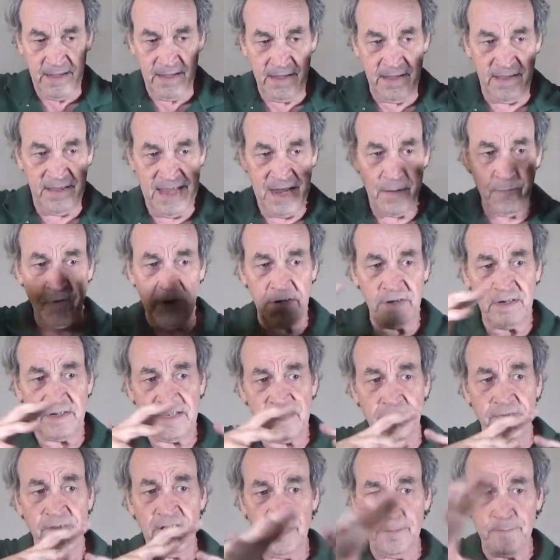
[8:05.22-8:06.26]
They were
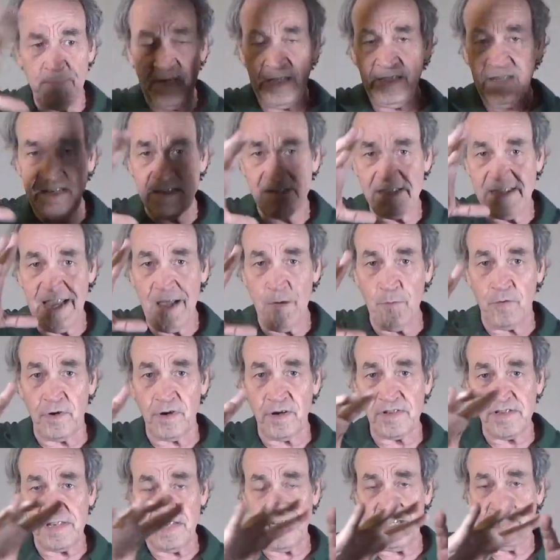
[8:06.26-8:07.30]
developing these
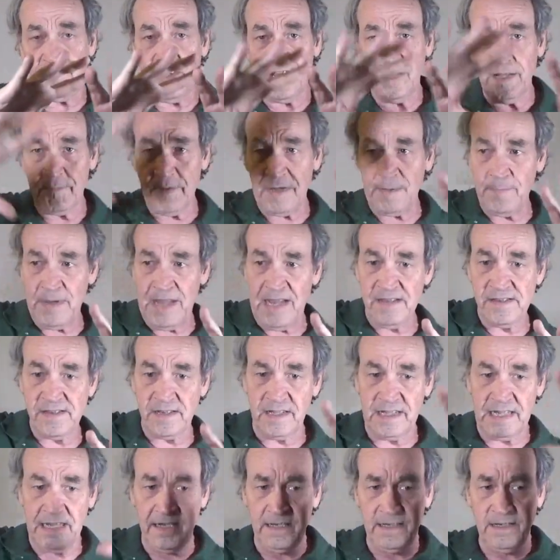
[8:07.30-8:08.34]
networks and developing
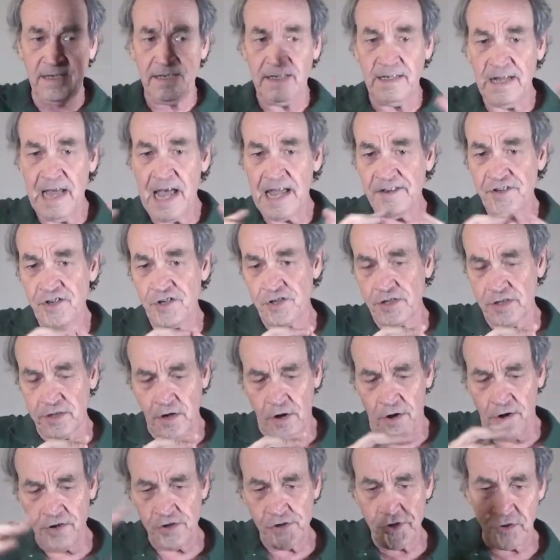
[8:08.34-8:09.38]
basically not just
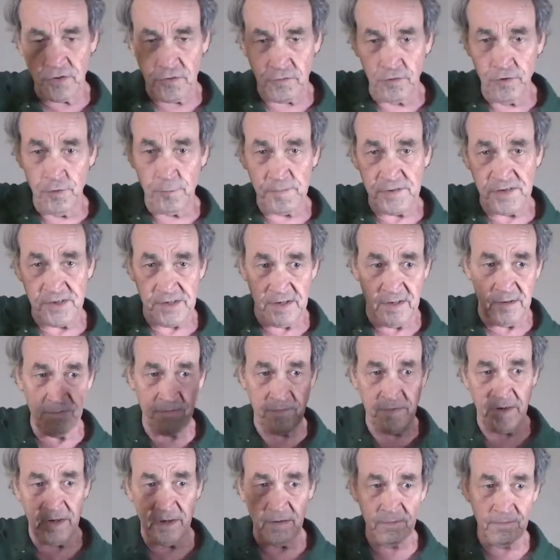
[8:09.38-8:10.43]
larger groups
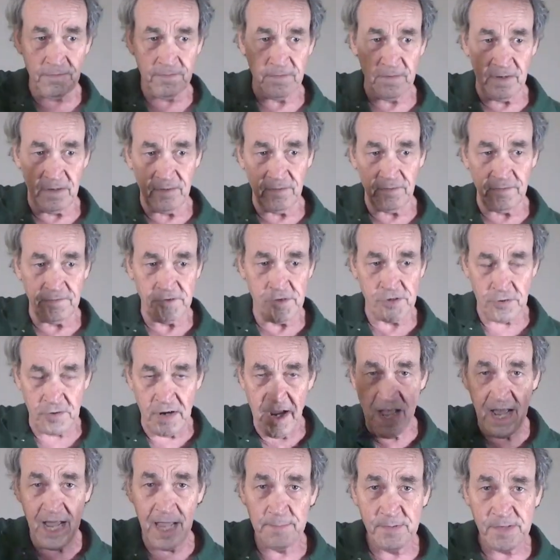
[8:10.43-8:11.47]
of
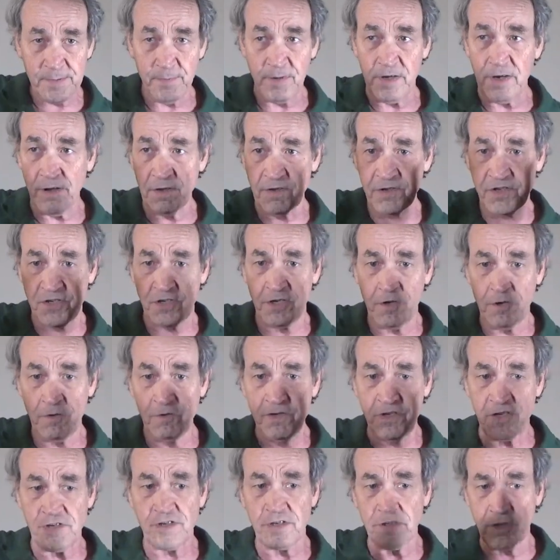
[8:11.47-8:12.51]
tribes, but also
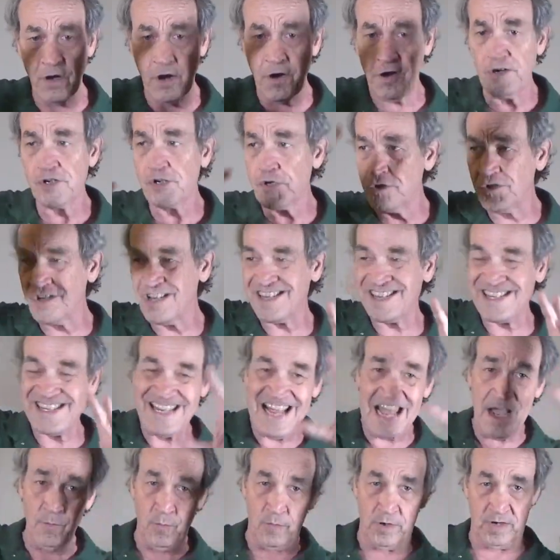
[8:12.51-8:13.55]
just larger
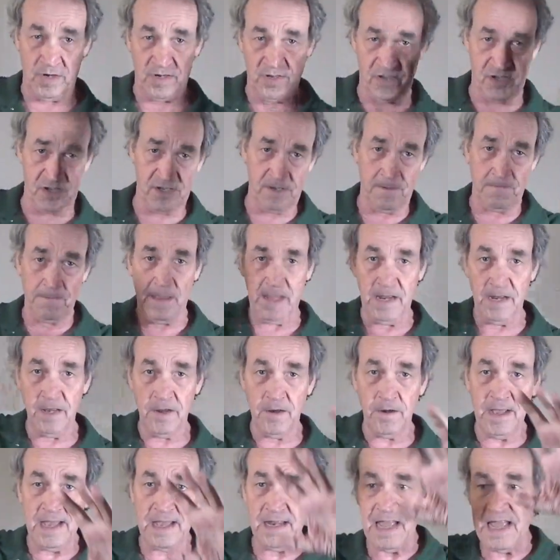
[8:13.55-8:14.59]
networks, you
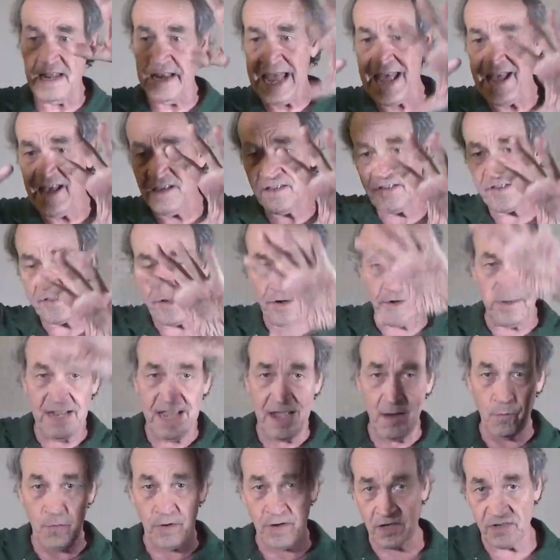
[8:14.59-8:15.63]
know, and as their
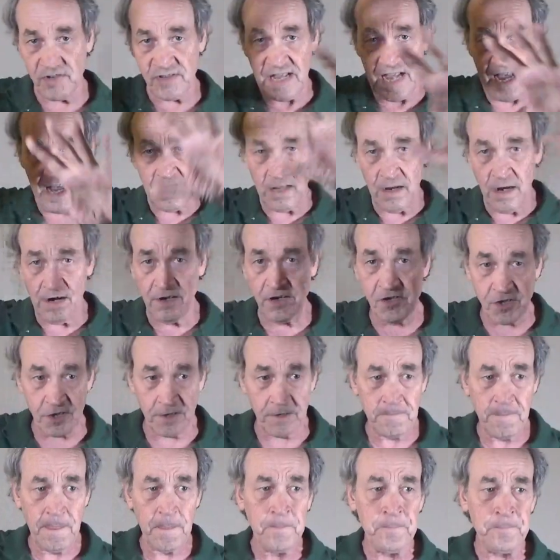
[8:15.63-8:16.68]
networks got larger,